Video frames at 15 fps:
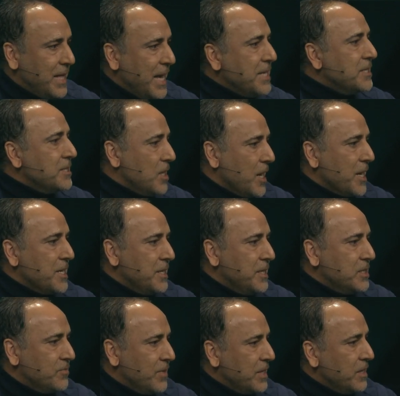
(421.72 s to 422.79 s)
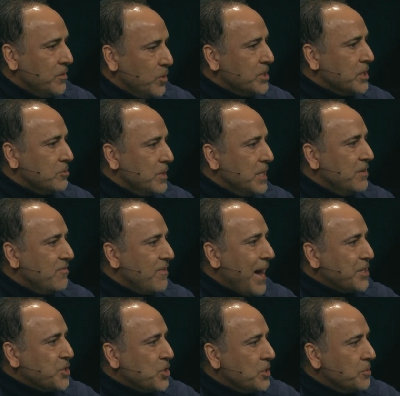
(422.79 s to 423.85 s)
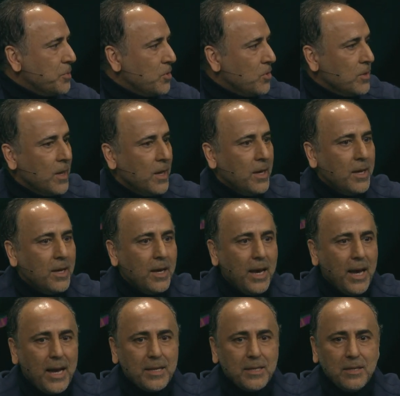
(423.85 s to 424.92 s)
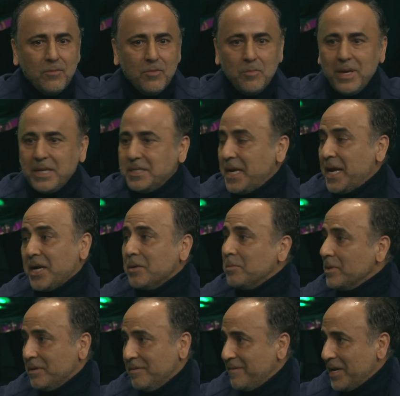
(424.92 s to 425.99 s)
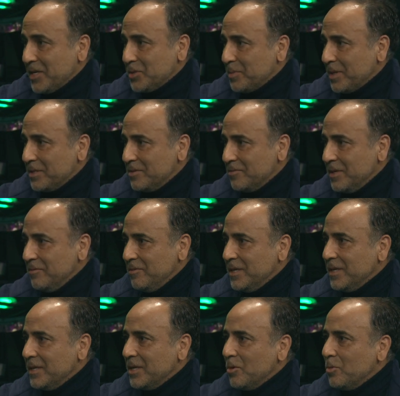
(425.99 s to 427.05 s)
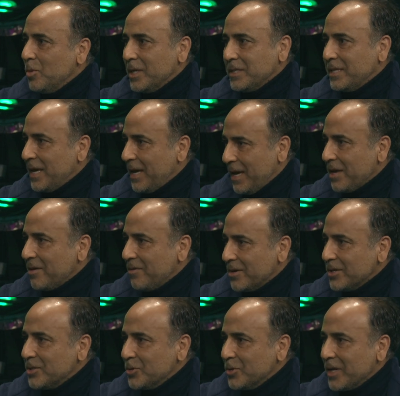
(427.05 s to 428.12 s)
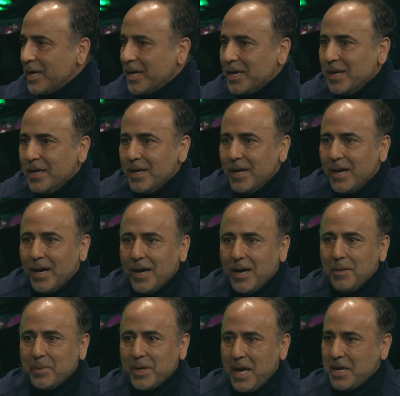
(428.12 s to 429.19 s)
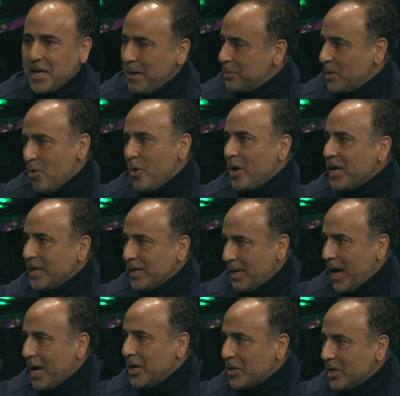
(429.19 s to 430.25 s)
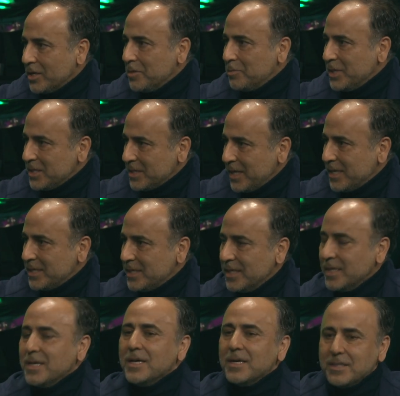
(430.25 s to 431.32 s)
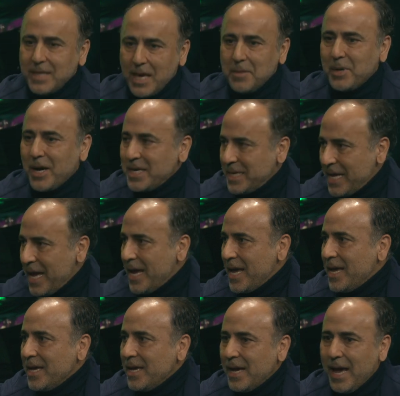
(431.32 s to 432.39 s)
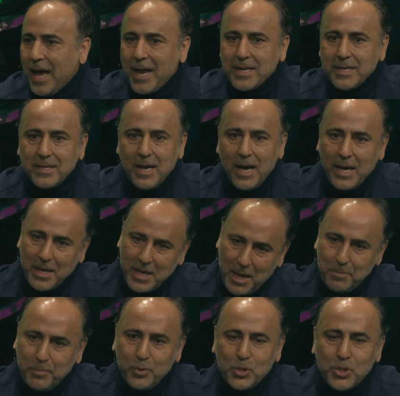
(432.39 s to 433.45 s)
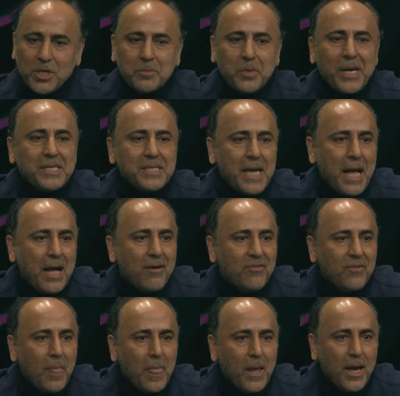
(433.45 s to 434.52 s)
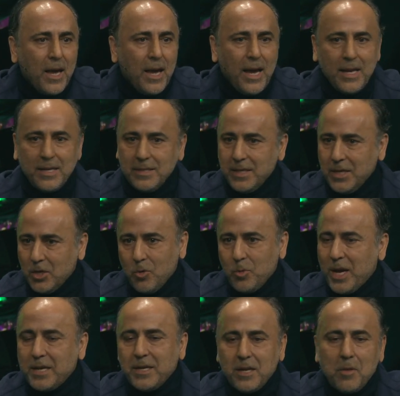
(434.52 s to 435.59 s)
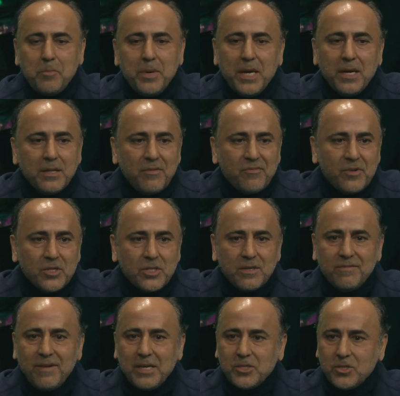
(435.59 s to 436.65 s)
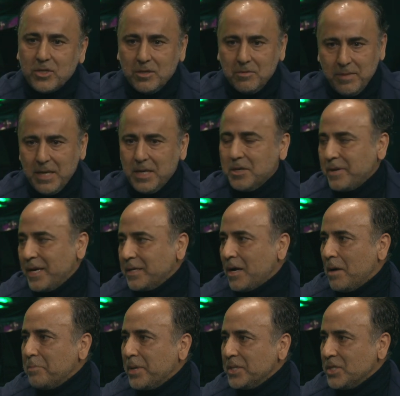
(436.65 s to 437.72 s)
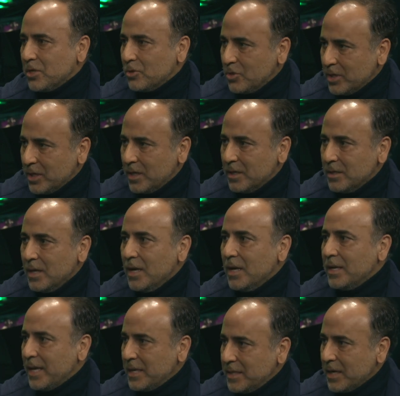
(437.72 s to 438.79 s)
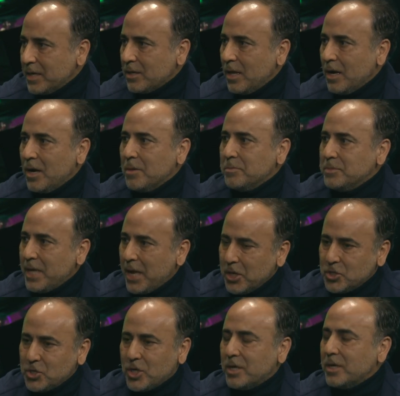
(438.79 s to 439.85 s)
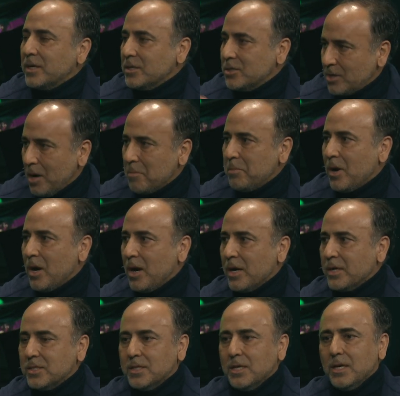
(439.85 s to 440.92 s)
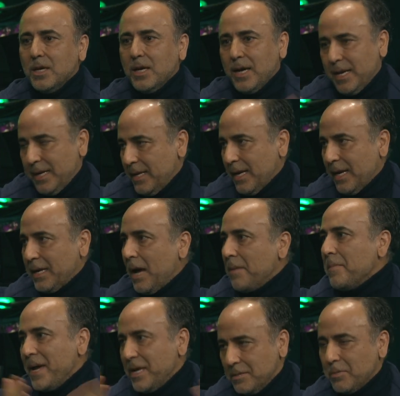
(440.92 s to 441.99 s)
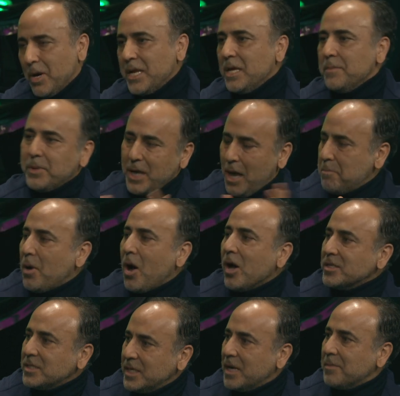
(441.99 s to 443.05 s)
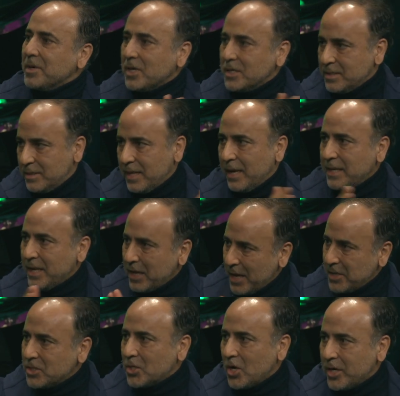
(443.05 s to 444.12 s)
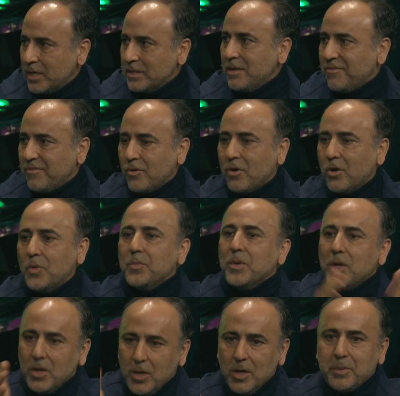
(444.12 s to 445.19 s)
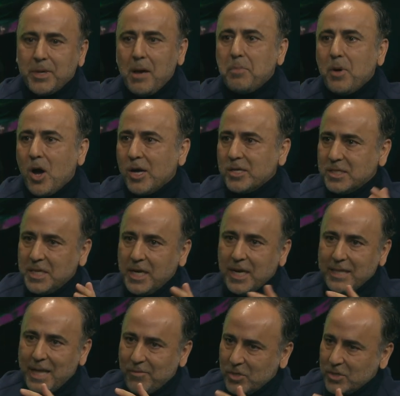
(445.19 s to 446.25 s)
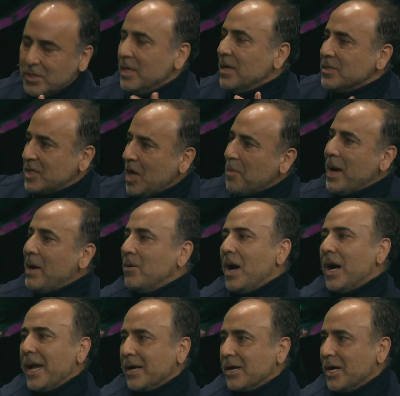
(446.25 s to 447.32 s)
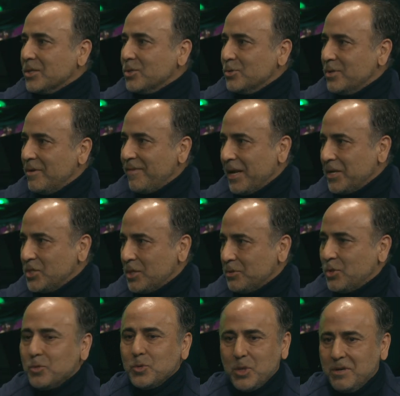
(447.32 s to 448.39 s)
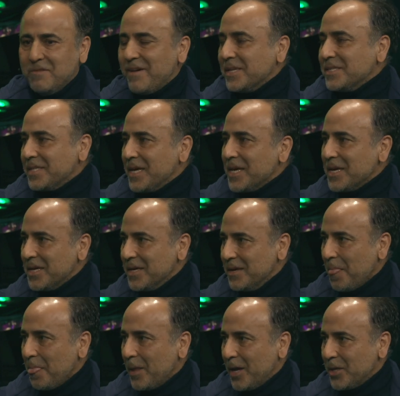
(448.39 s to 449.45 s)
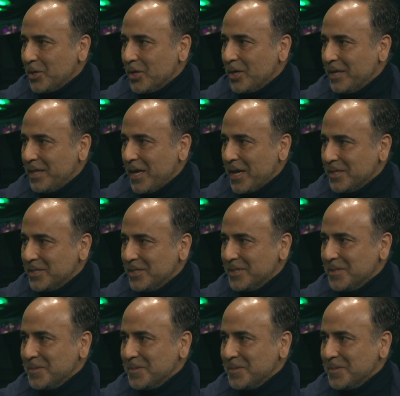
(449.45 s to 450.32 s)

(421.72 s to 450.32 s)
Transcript: late 90s when it wasn't really fashionable. And we made terrible investments. We, we didn't know what the heck we were doing. Uh, but I kept going. I learned the business day by day, and I kept pushing myself. And you know, we ended up being the first investor in many great companies, including Lending Club, Danger, Dropbox, and, and I made money. But I paused here because, and then I started the firm. But I paused here. That was somehow how I got to the venture to the investing at the early days.